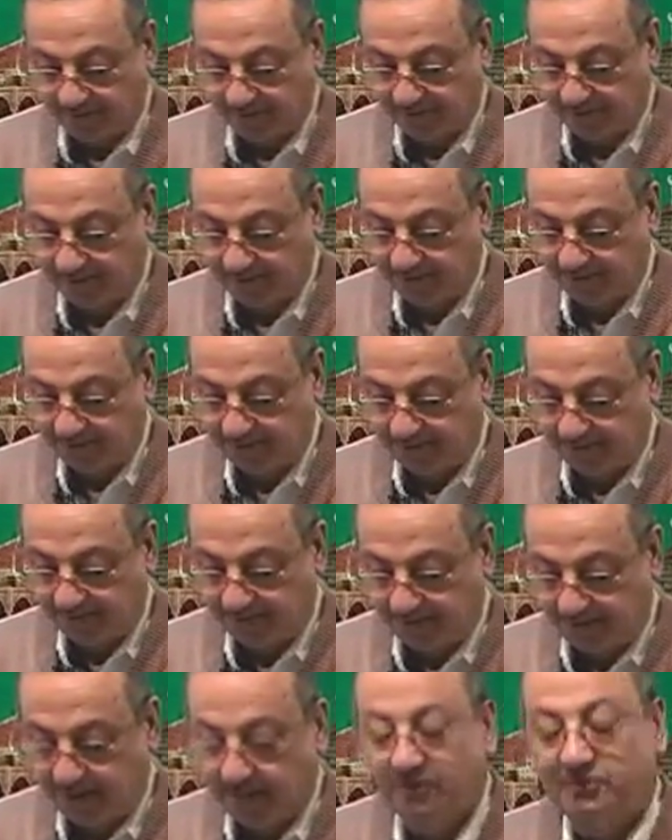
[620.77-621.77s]
Huh?
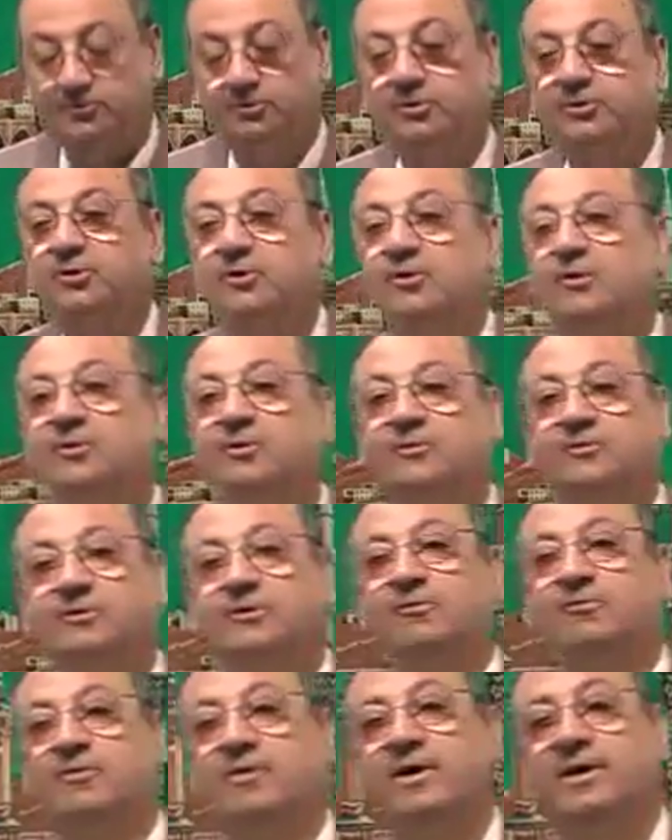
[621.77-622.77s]
So, you know, the
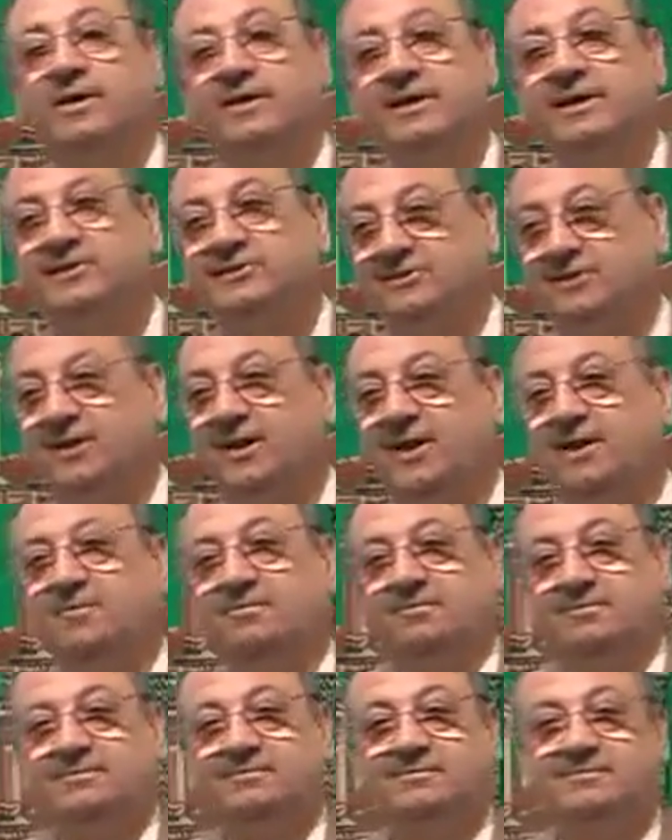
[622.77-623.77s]
word
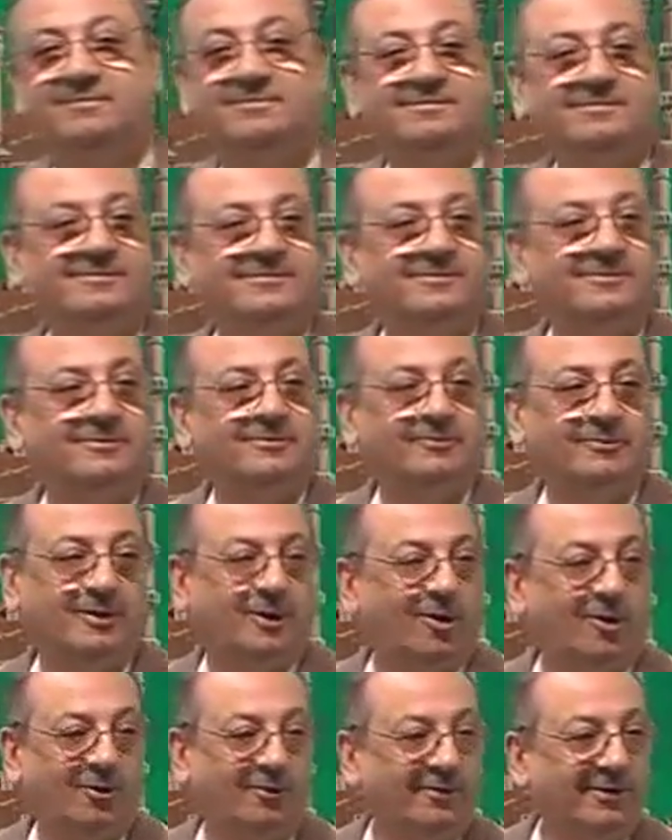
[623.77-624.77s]
Islam, we
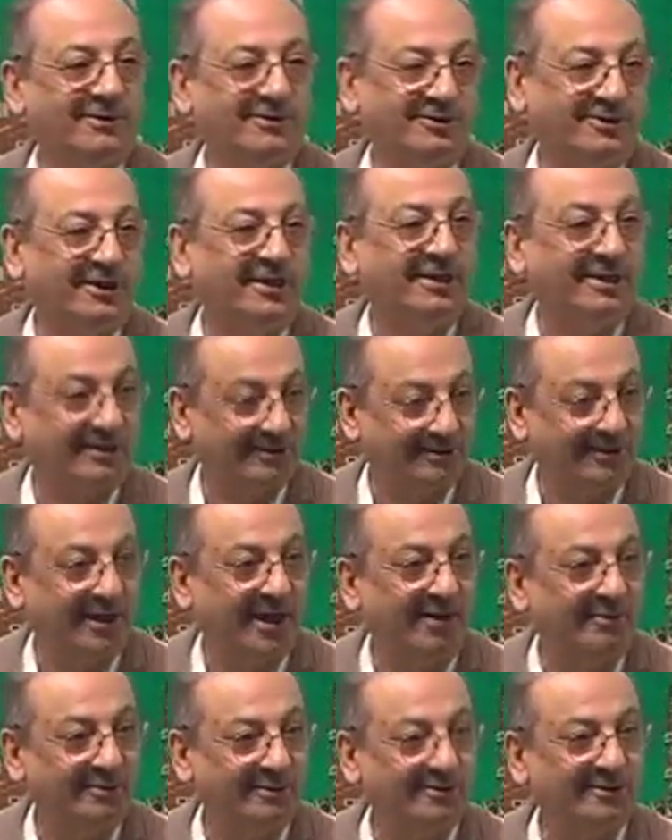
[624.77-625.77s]
always said
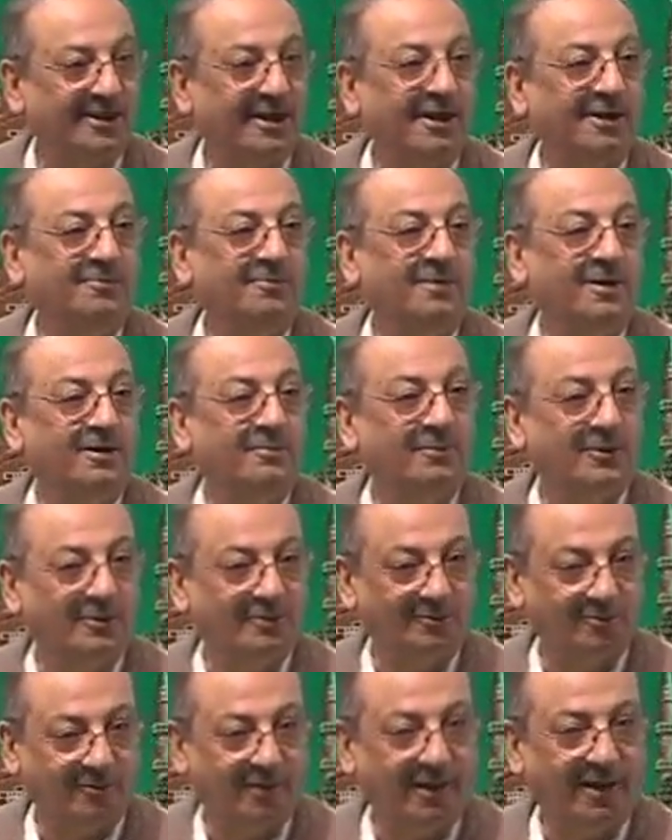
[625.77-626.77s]
Islam, Islam, but
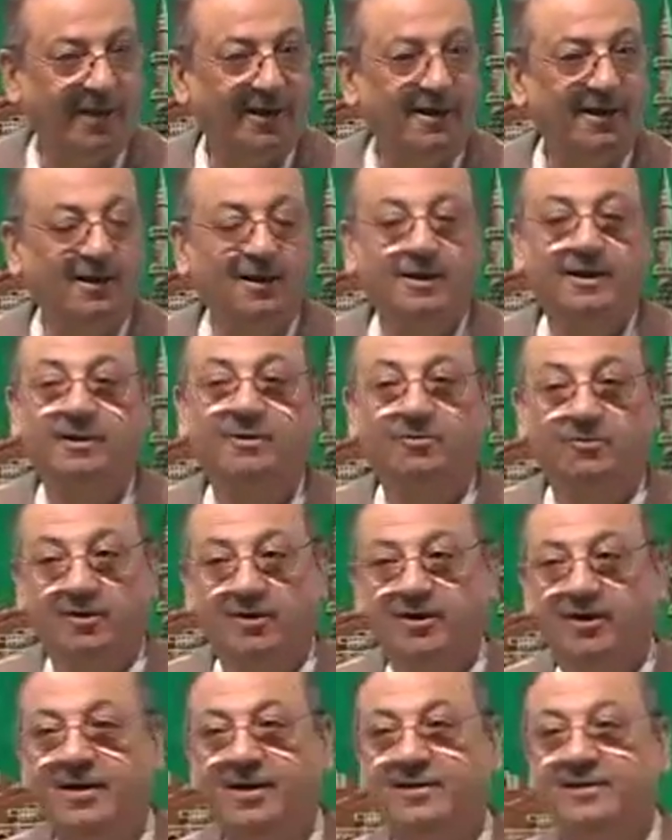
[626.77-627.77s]
today we
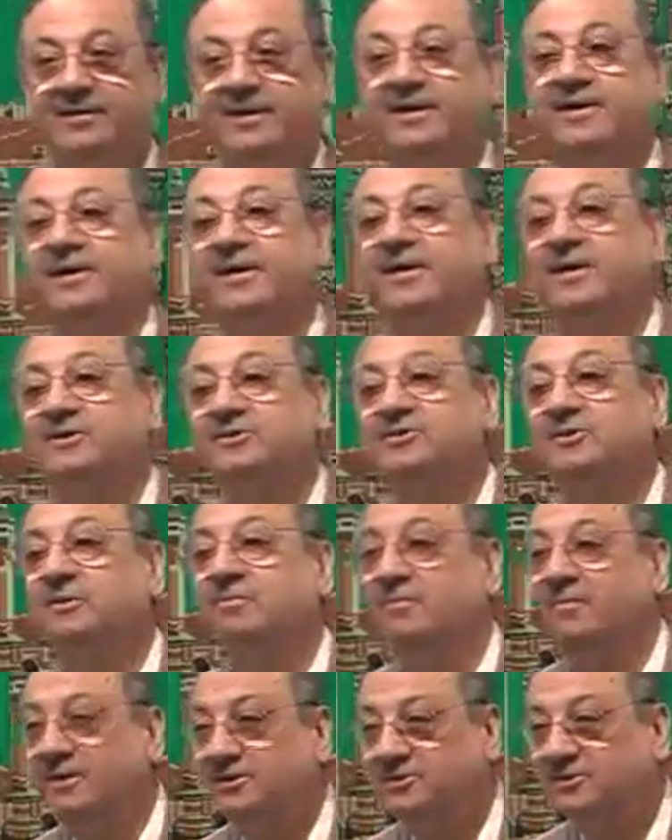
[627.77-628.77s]
learn that it is the
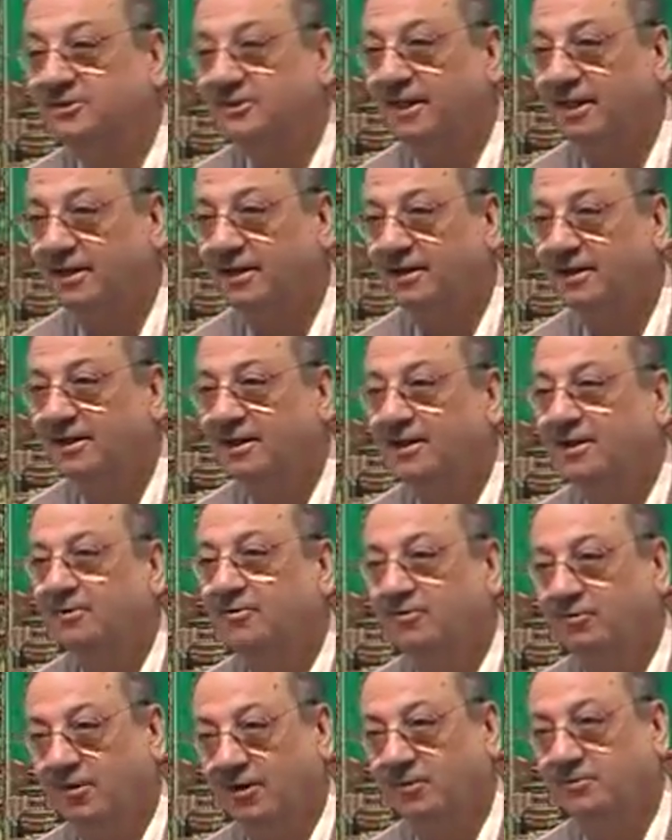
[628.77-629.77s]
masdar
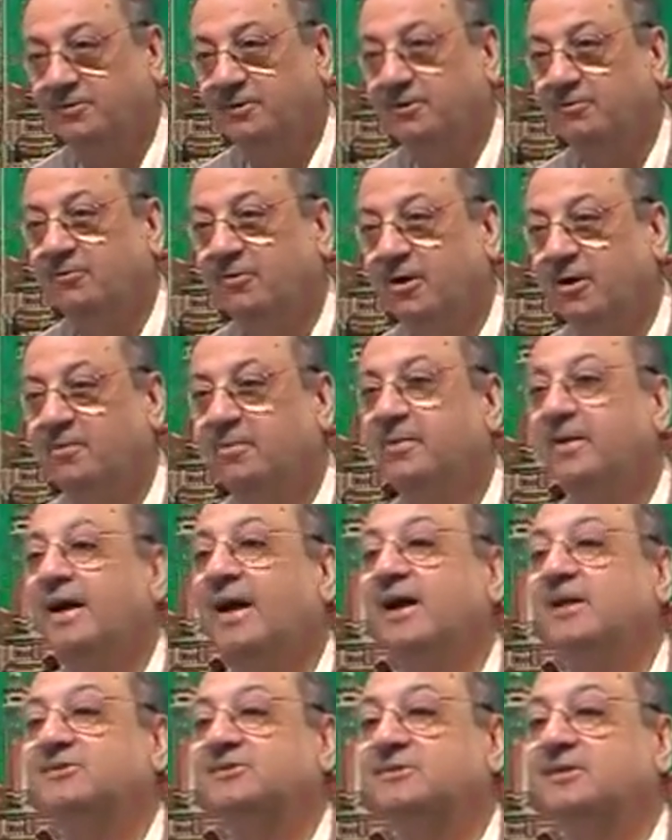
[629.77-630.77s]
from the verb
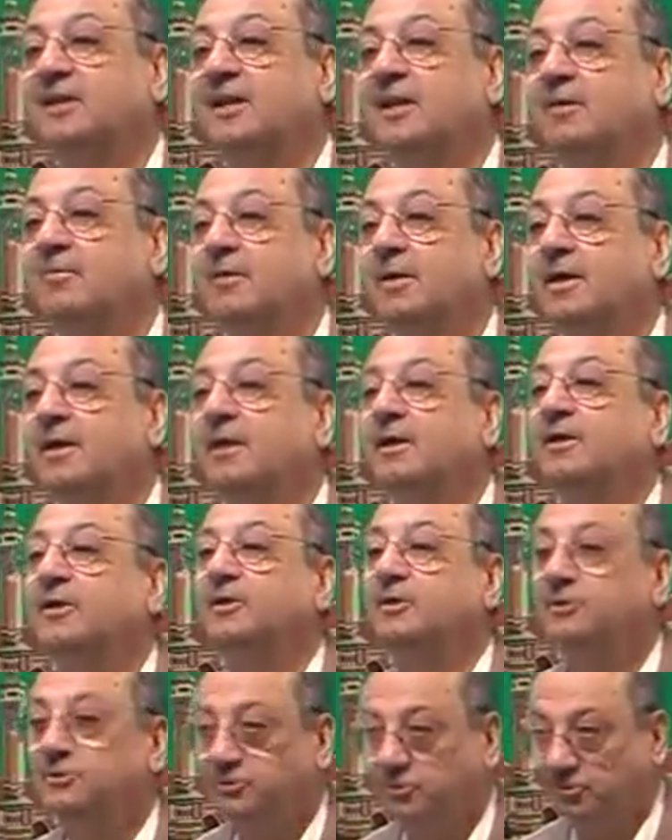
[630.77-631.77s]
aslama
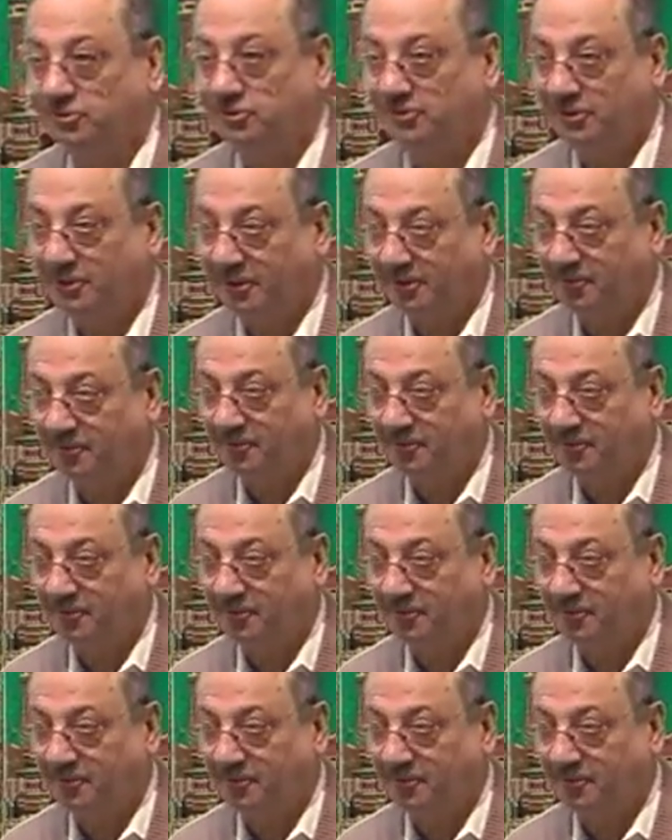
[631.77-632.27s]
yuslim.